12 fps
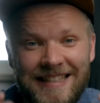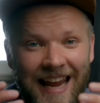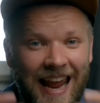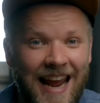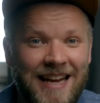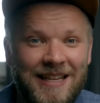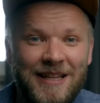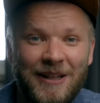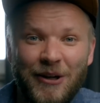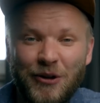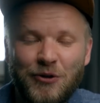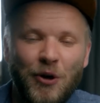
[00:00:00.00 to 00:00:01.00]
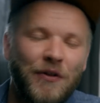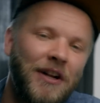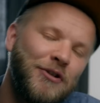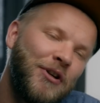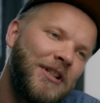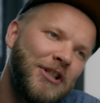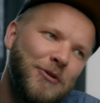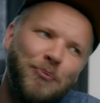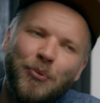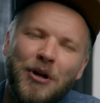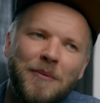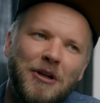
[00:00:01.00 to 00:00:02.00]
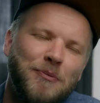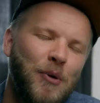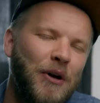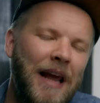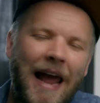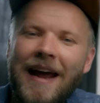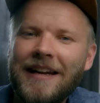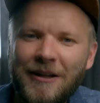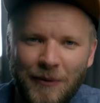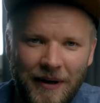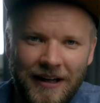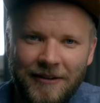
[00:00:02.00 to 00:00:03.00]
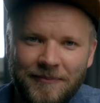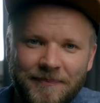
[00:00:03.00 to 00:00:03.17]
handy little drone that you can just pretty much put anywhere.